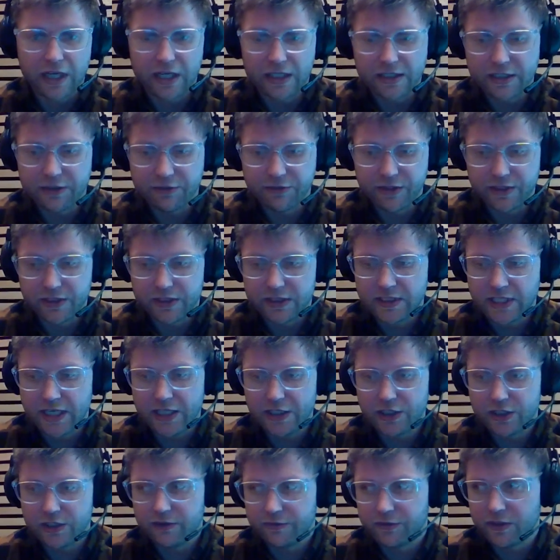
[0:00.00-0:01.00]
different
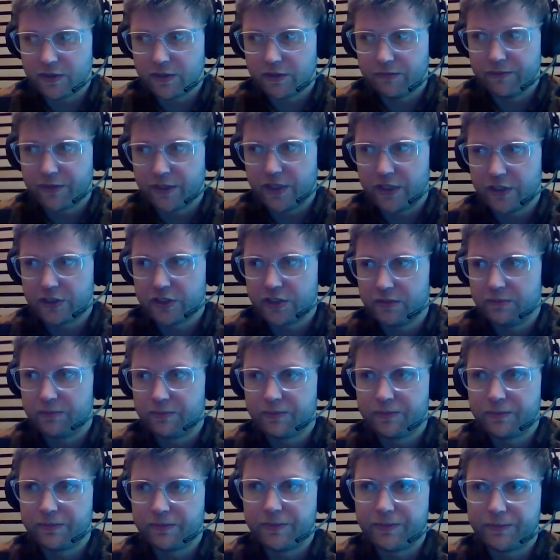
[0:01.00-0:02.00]
stages of the conversion
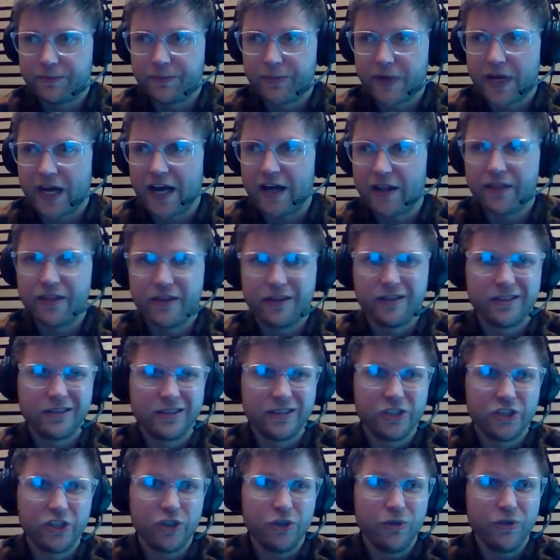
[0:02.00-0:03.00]
path
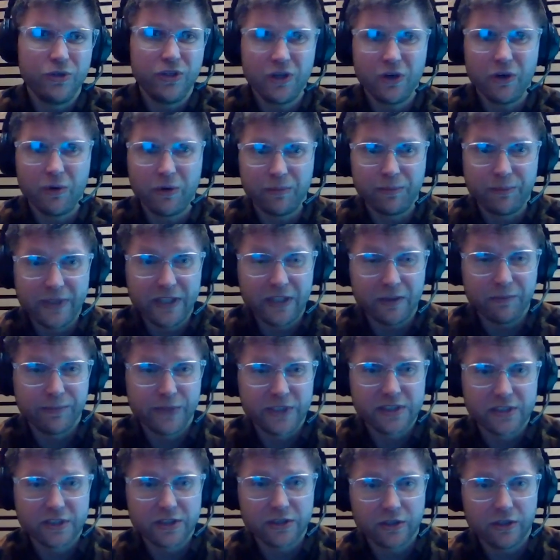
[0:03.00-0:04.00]
to your
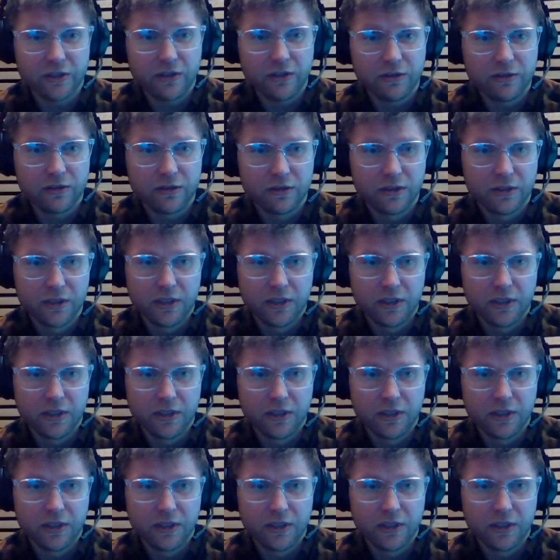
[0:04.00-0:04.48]
business goal.